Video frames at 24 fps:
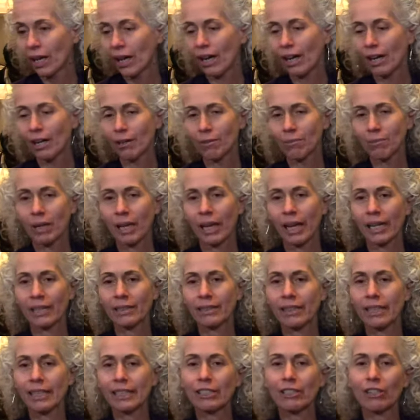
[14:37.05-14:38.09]

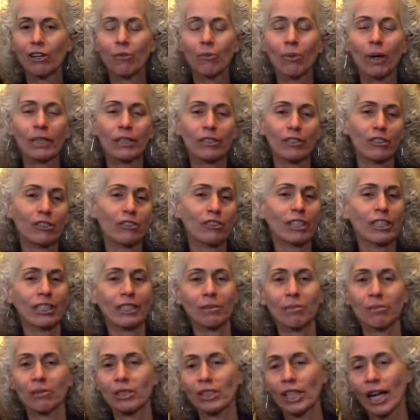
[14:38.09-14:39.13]
And whether you're
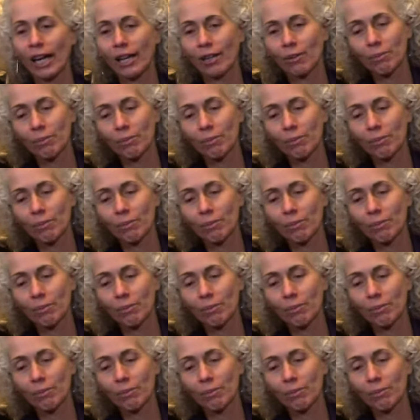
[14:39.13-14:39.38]
dealing with child